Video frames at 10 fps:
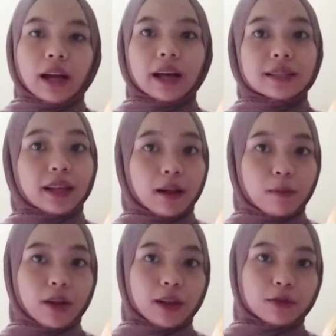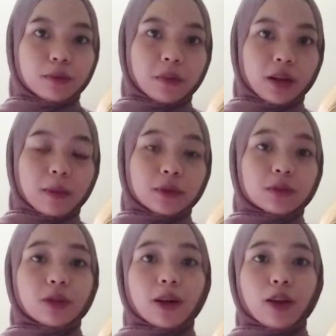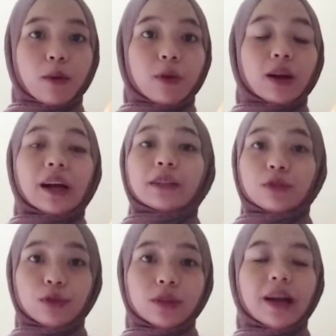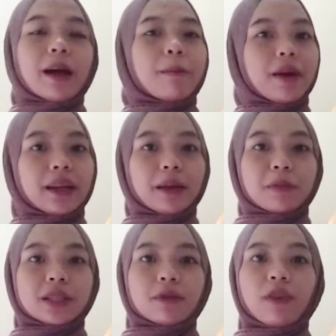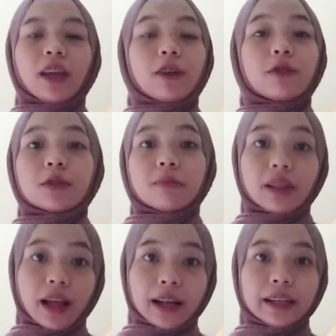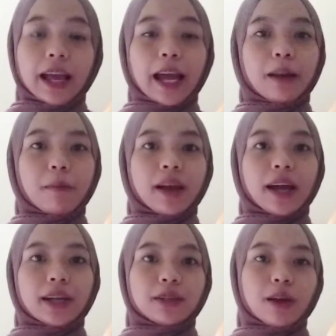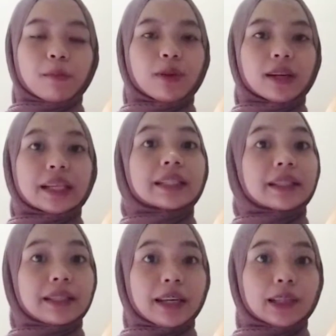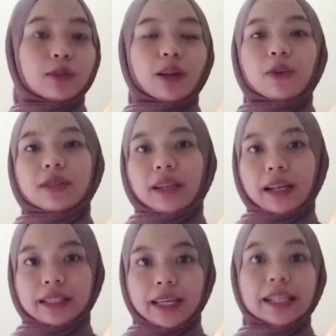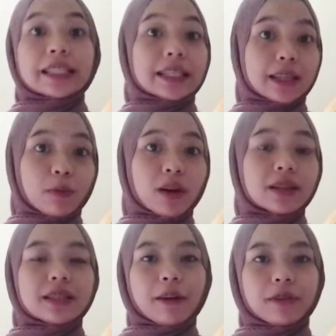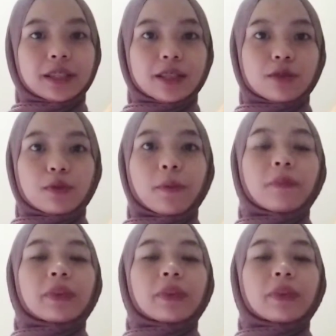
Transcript: Assalamualaikum warahmatullahi wabarakatuh. My name is Fiki di Sembilan and my ID number is T2019 CC172.